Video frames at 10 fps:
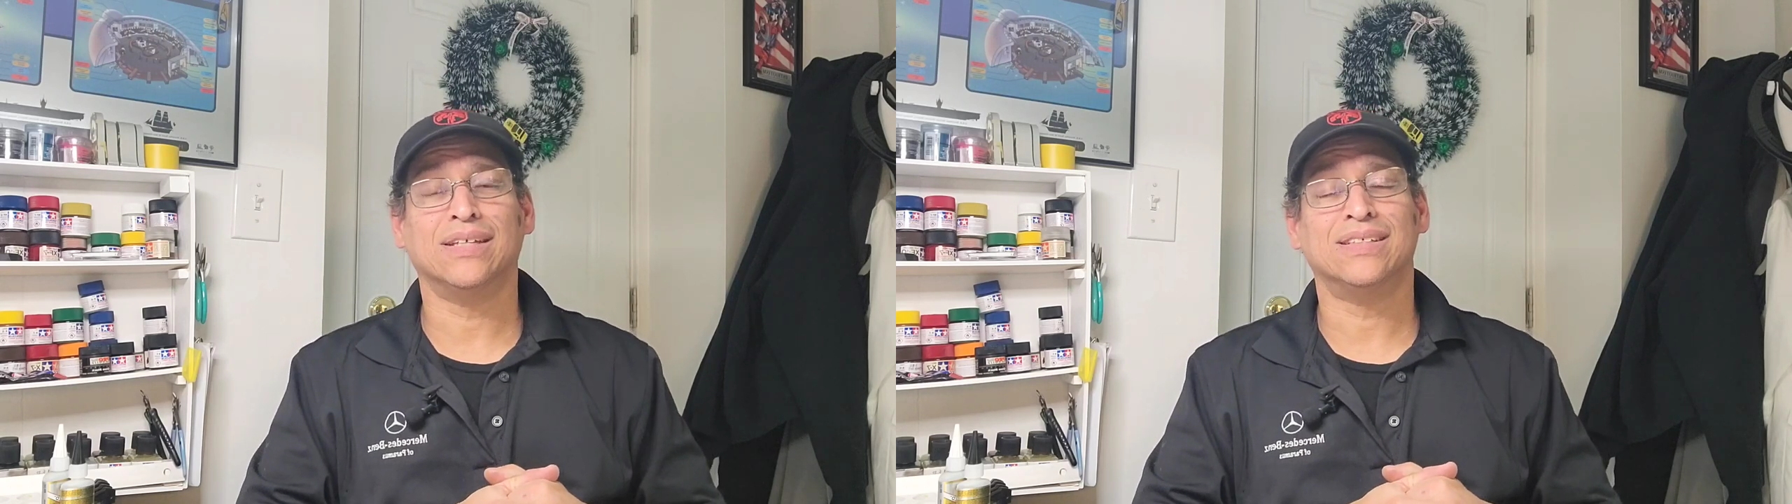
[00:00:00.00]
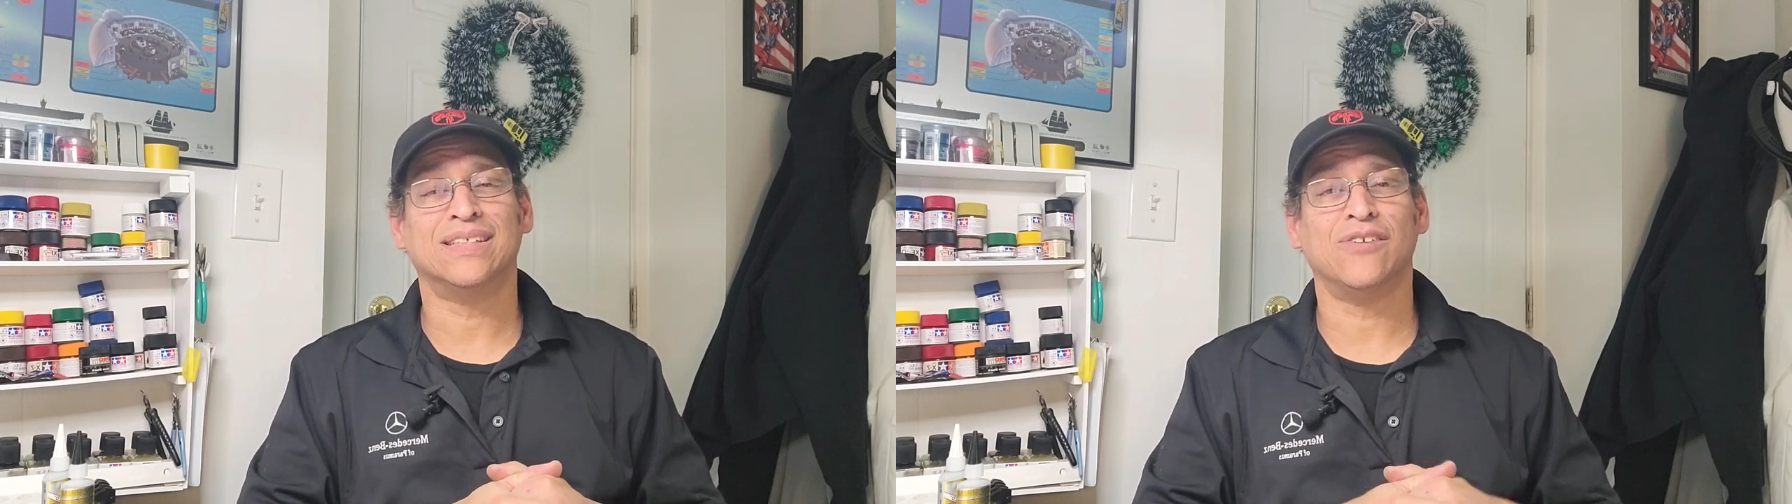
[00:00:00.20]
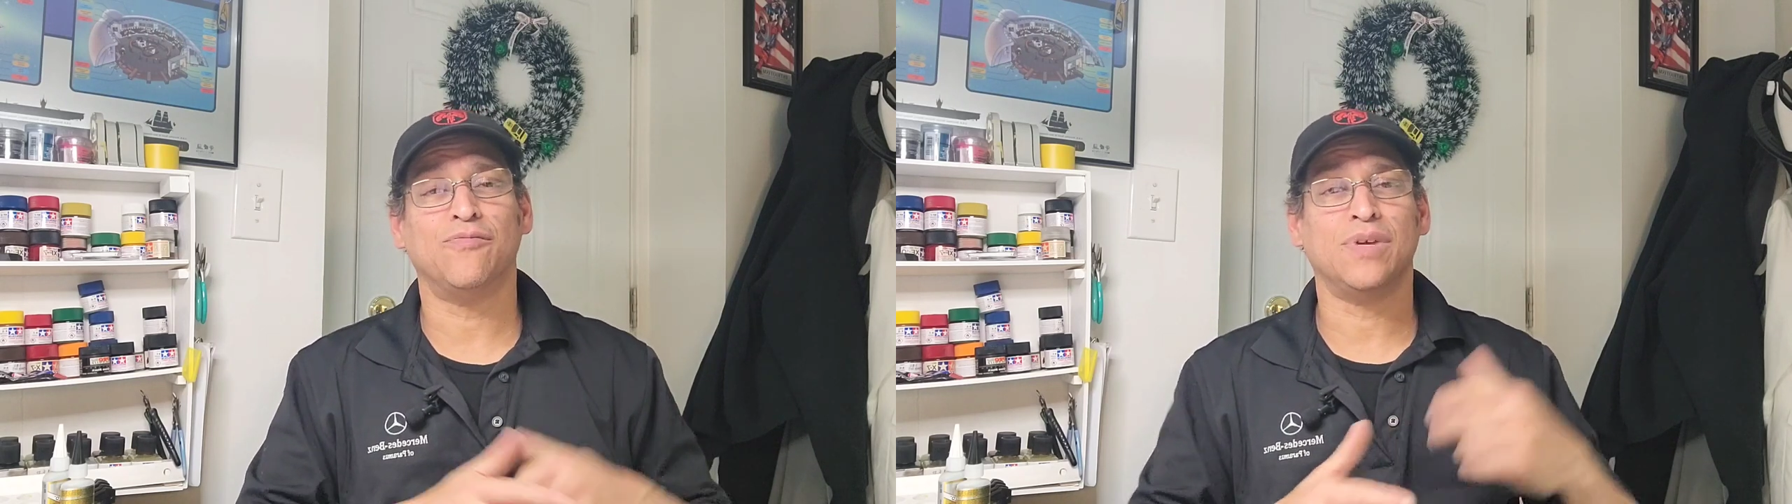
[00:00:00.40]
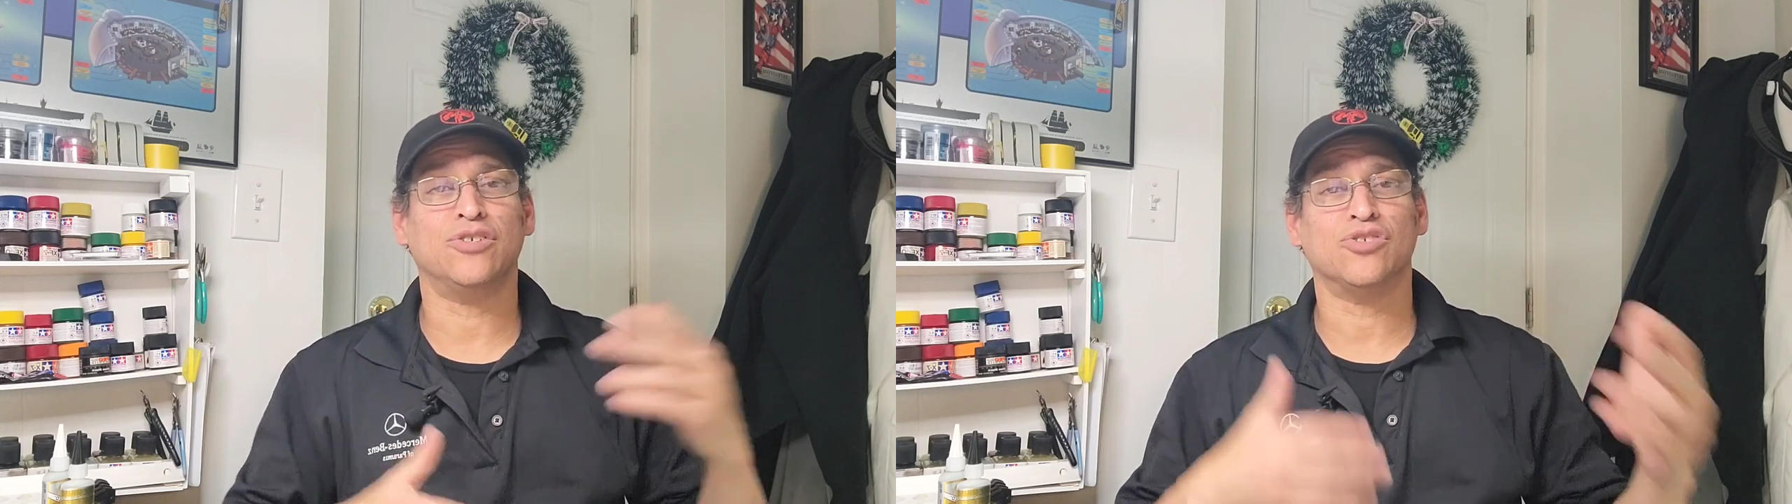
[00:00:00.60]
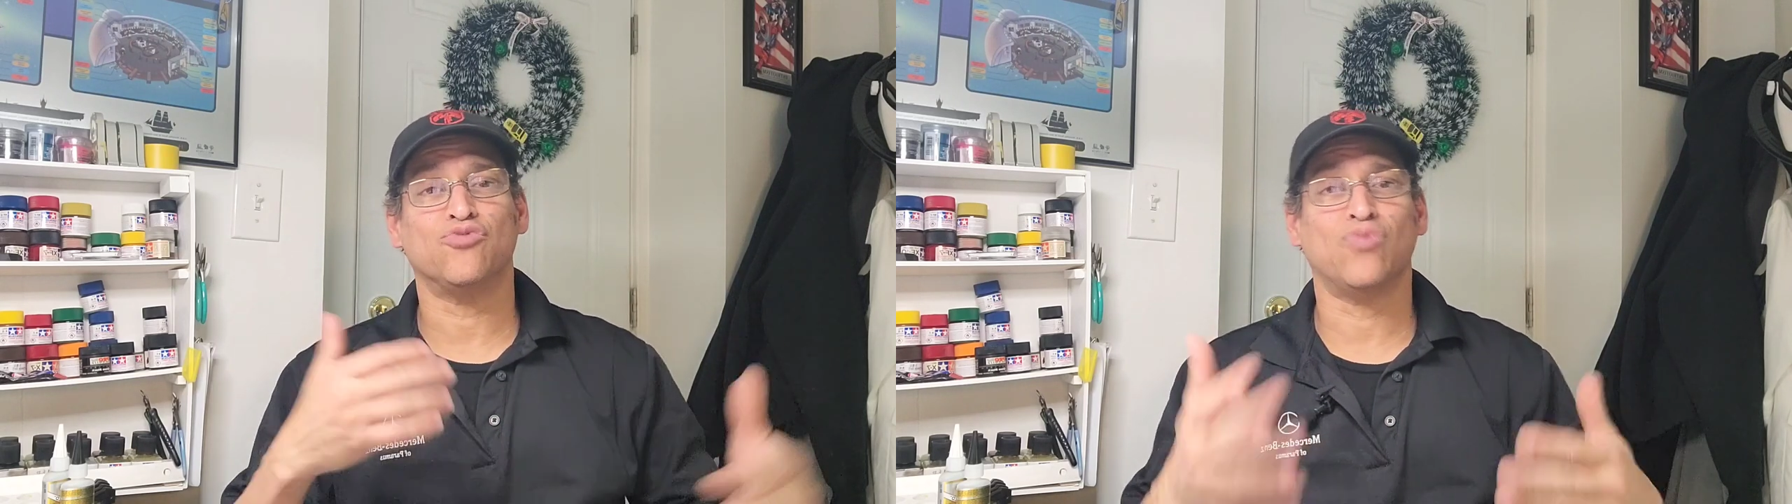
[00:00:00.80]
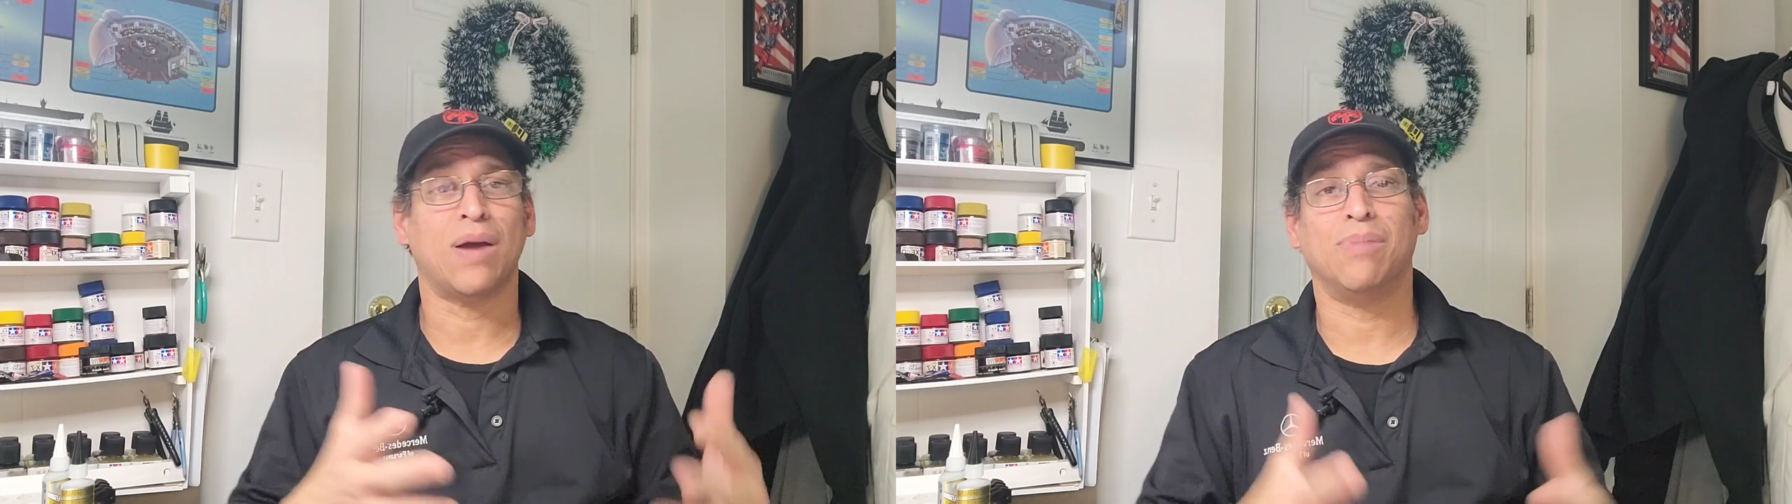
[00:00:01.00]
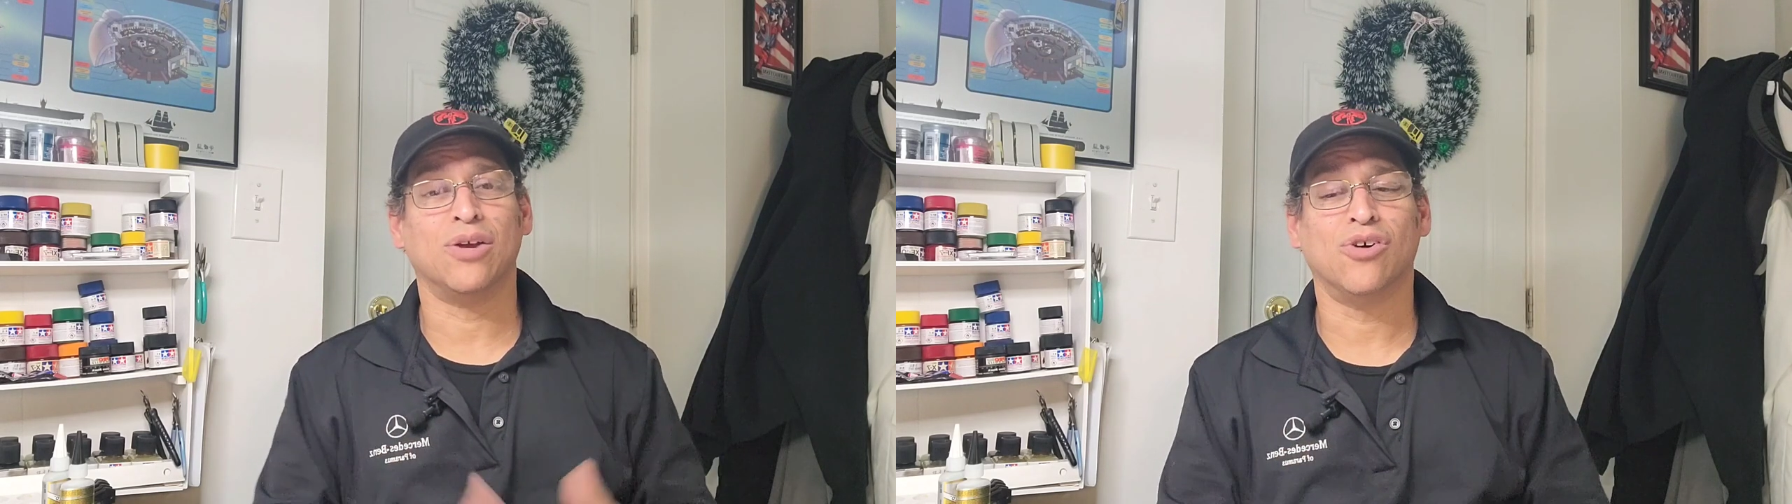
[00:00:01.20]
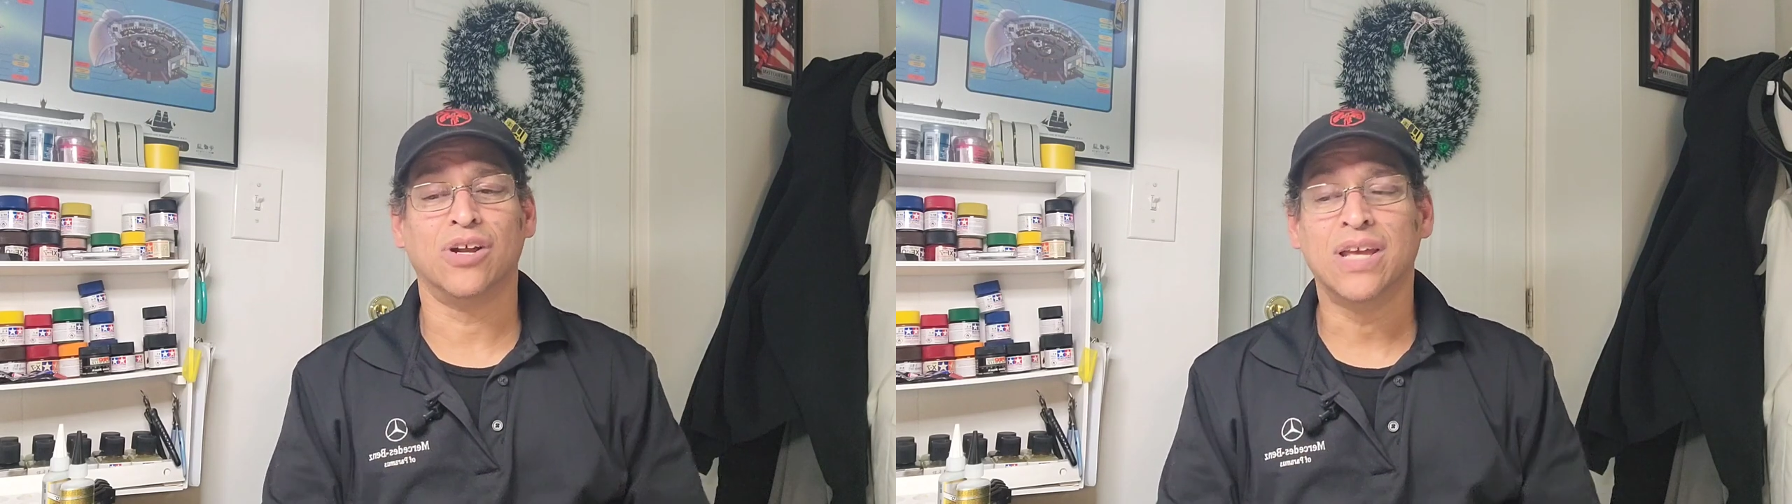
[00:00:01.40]
instead of me just
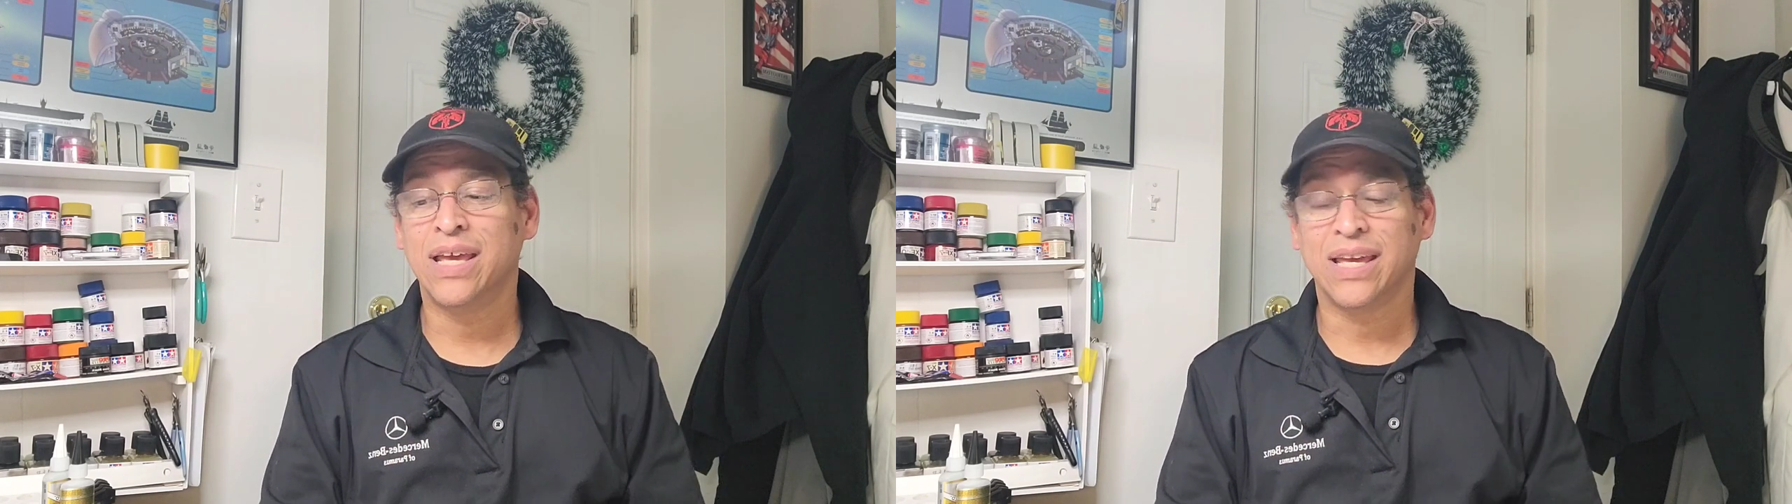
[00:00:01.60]
rambling on,